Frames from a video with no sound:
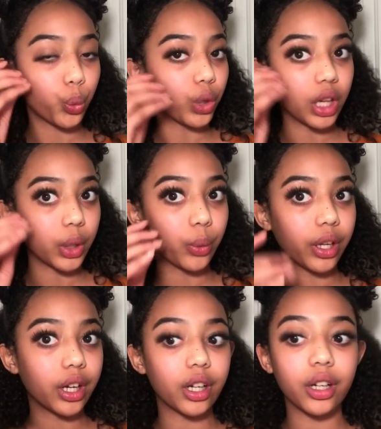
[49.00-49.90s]
really
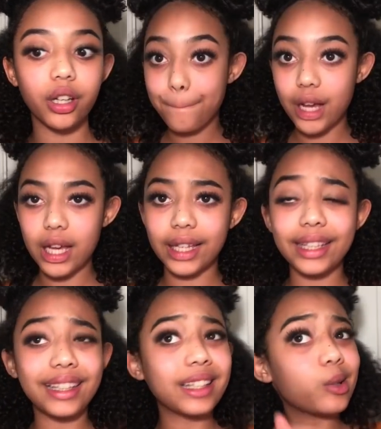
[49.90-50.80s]
weird. But
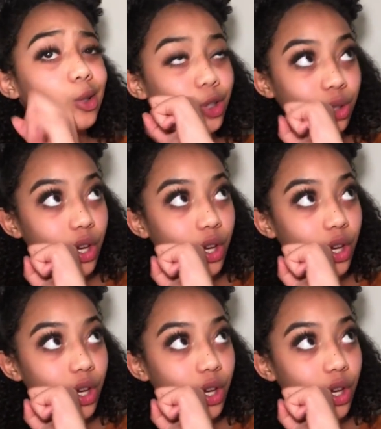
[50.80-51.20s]
you